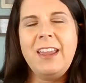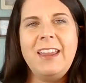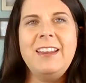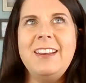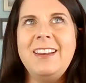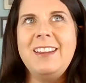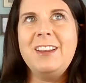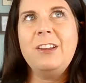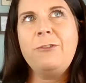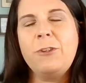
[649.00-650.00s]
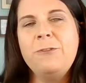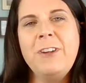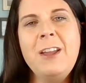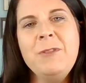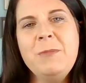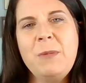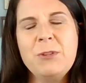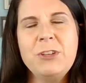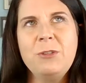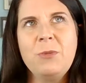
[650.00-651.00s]
And for family
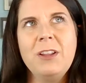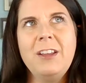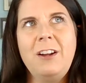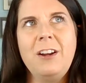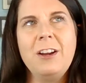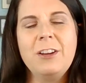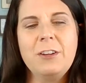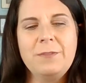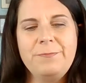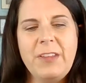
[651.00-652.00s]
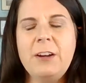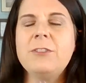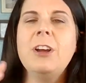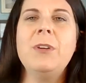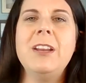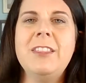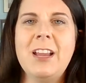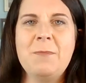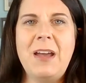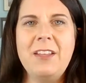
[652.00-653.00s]
members who really aren't, they don't know
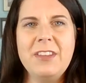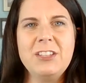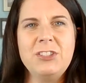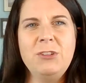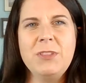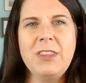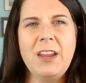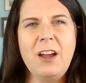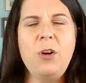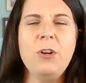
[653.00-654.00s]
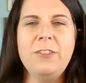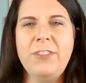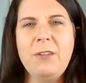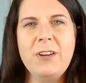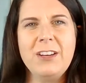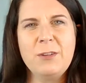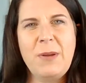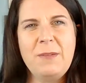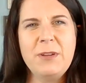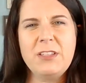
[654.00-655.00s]
anything about this, you would think, oh, if they were to
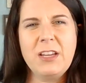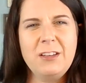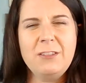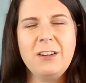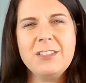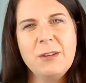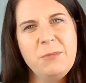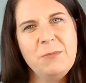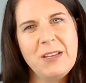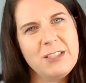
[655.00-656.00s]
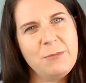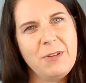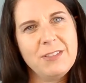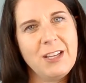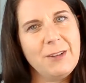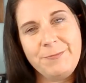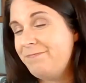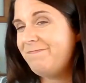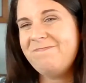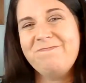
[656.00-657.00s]
pain pills, like you notice they'd be messed up all the time.
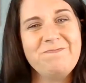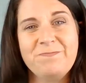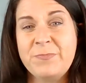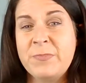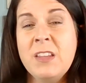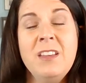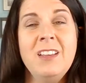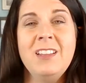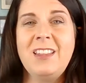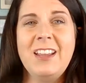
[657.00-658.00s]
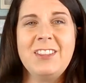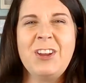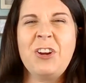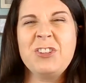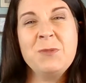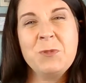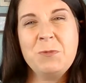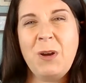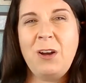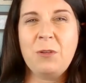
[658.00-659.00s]
Mm-mm. Like there are some
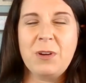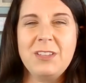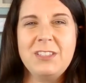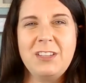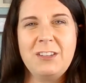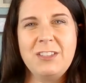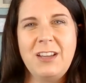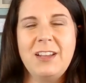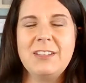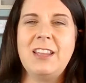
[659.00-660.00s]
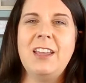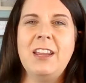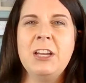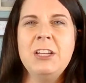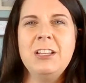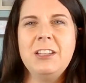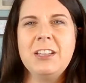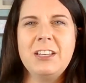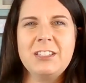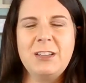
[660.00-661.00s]
small, really subtle signs, like looking at